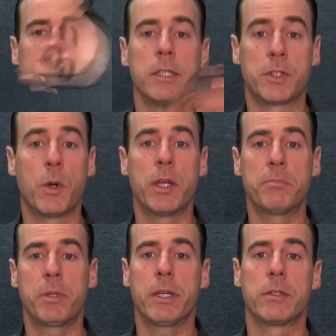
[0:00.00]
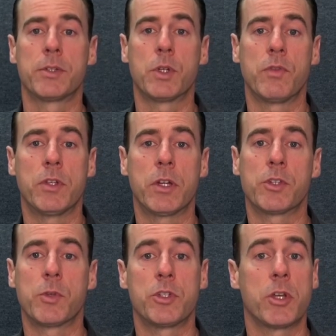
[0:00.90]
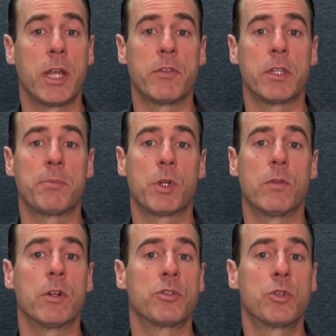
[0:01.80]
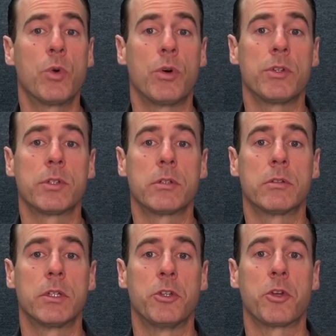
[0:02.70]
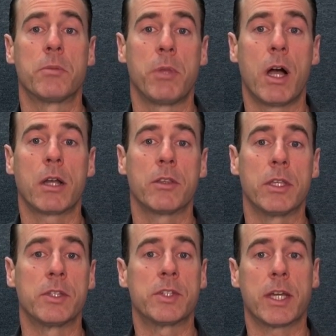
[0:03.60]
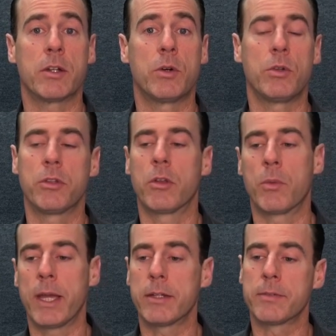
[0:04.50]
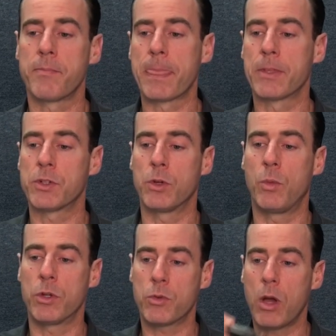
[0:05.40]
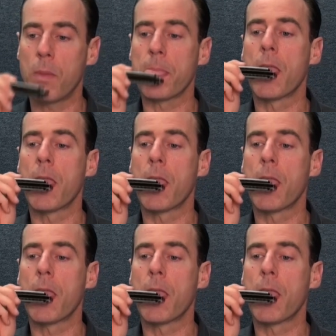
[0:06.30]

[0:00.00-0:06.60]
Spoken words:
Let's go ahead and play. So if you tongue switch, you're going to have your lips over 2 holes, and you're going to block the second hole to the right. So 1 draw.